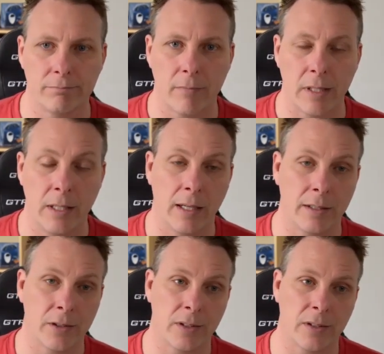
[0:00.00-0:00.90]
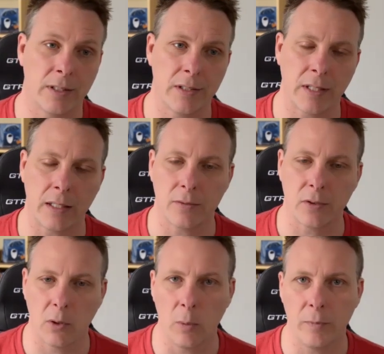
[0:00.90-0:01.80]
Yeah, just as an incentive.
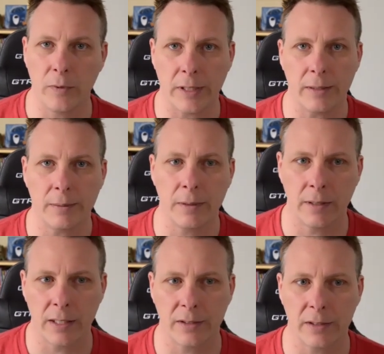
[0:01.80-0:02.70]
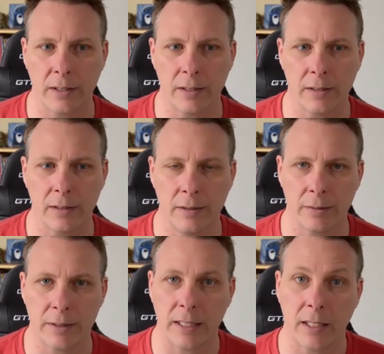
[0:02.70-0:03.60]
So hopefully you guys
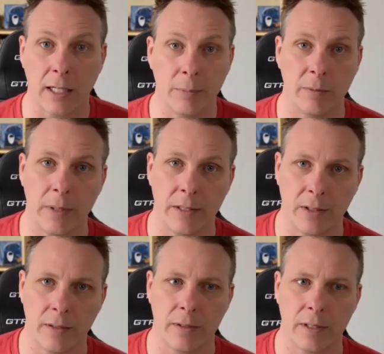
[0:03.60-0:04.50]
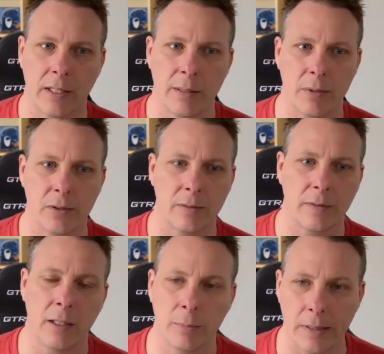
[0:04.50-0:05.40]
take a couple of minutes out of your time to sort of
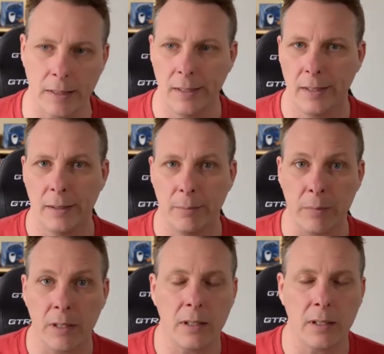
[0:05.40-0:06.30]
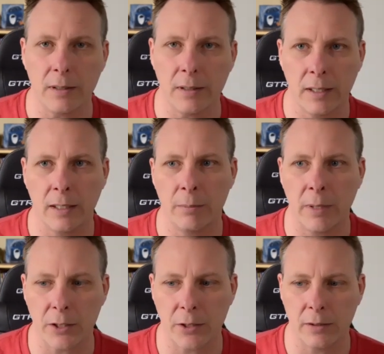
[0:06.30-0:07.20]
help me
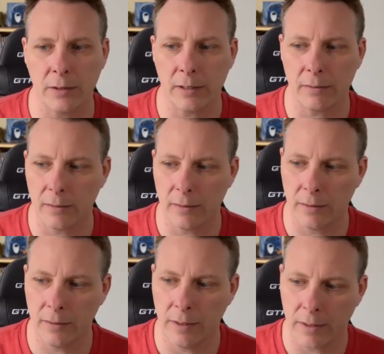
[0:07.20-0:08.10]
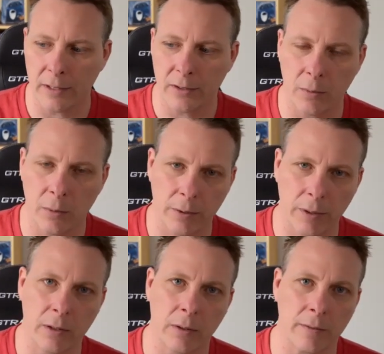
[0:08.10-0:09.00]
make sure that the things that we're
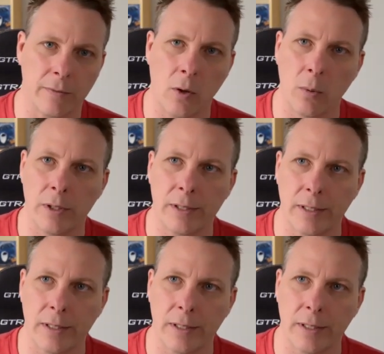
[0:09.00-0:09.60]
doing going forward